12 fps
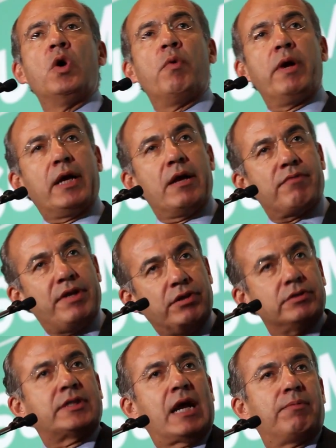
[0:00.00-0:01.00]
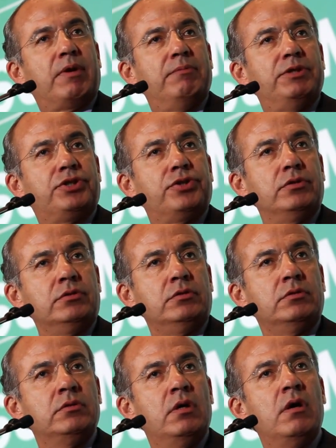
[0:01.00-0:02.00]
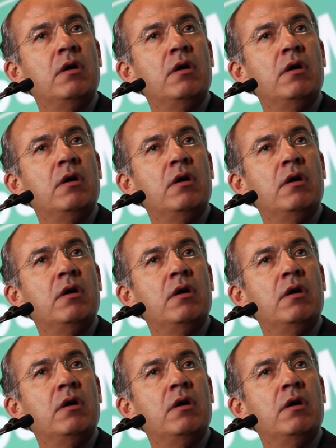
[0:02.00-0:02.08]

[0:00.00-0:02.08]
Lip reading: we can reduce carbon emissions,